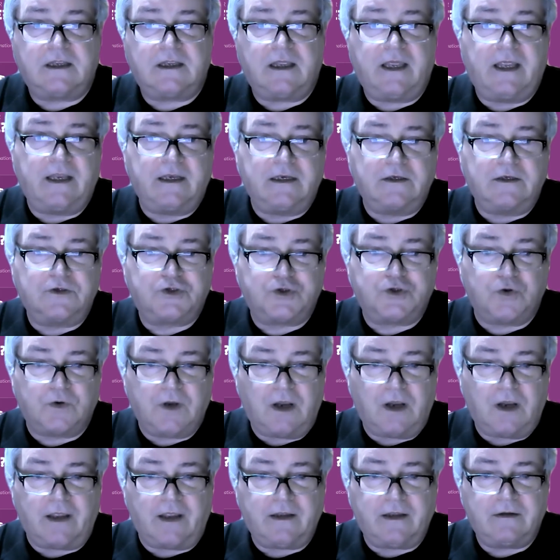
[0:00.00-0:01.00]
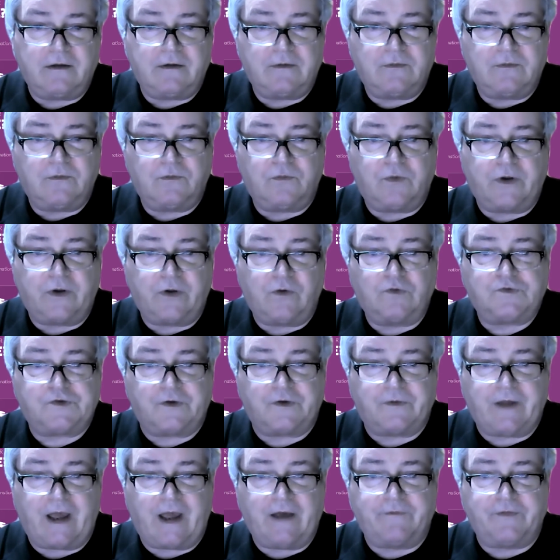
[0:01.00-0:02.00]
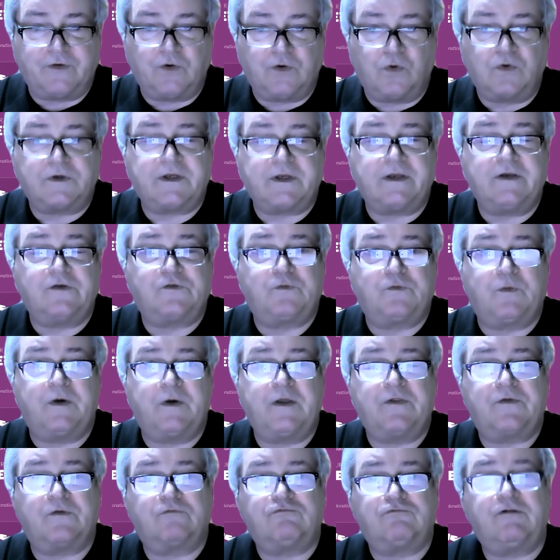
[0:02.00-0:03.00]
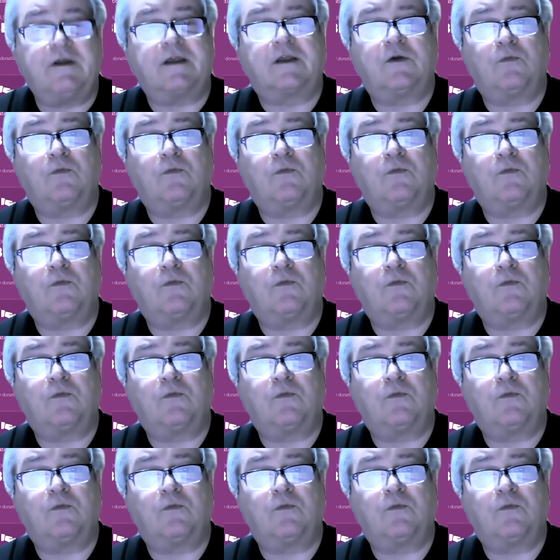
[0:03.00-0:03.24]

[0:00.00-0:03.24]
in July, we also have an audience with Rick